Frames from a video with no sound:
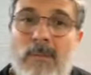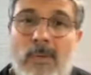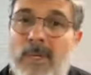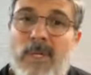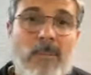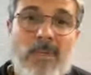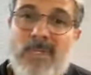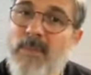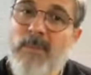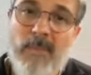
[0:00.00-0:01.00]
or it can be
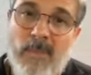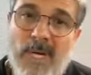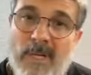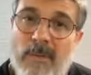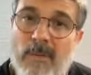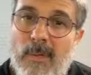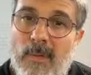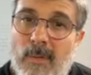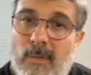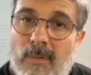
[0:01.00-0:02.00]
something bad, you
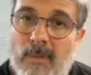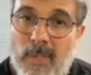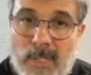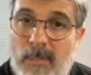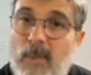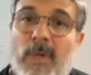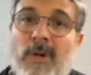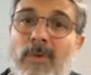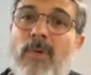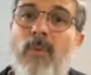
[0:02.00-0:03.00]
know? It can be
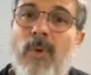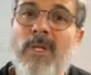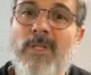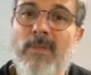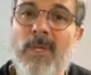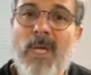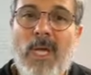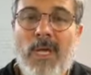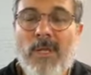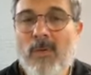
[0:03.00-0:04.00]
whatever you want it to be.
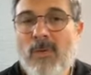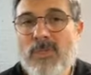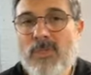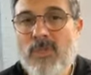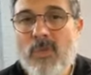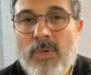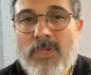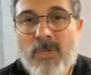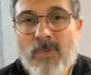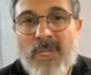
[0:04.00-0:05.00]
And those
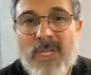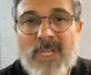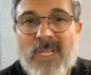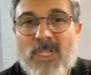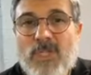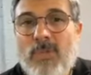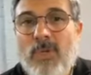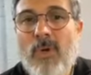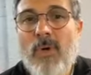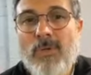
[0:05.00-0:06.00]
stories are written in history
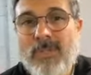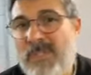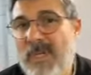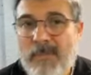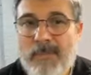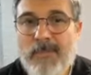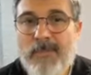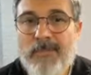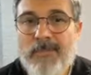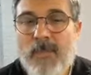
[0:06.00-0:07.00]
all the time.
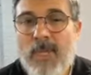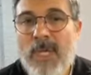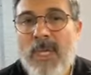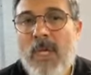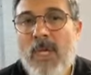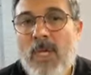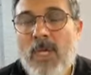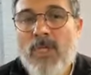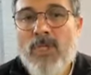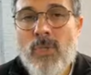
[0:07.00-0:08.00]
Okay.
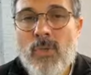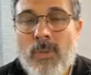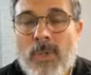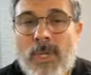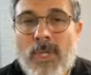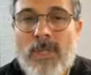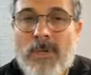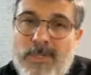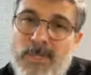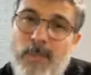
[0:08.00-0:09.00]
So
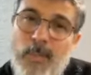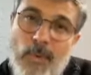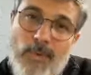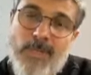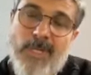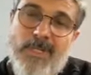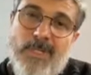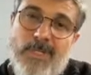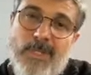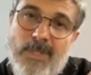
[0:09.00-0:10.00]
there is a
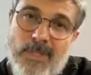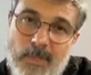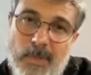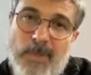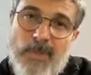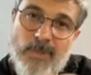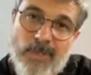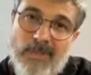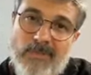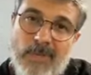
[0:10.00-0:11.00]
process to the spiritual
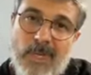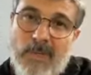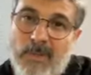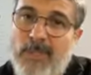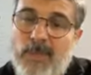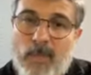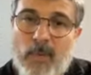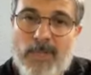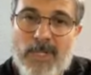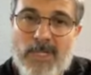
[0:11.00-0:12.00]
life. Okay. There is a
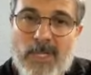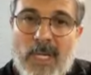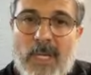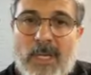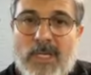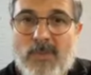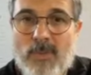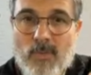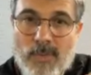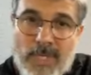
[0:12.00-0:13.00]
process, and it is
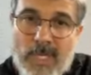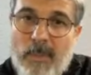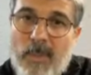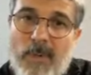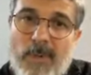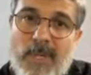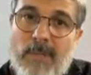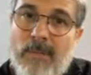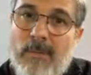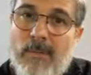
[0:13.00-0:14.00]
reading about it,